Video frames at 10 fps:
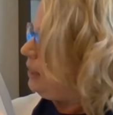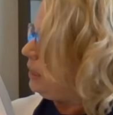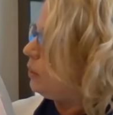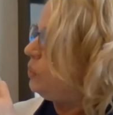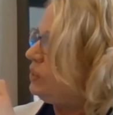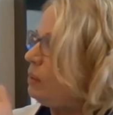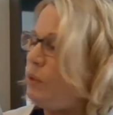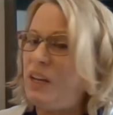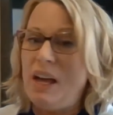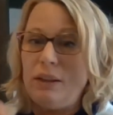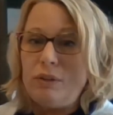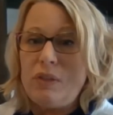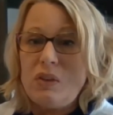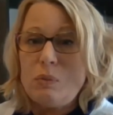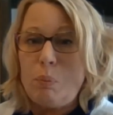And then, of course, I would color
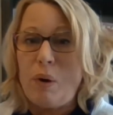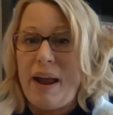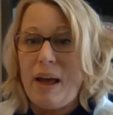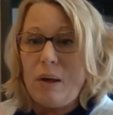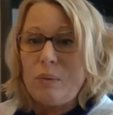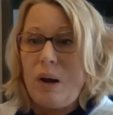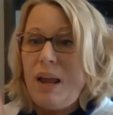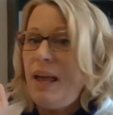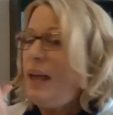this brown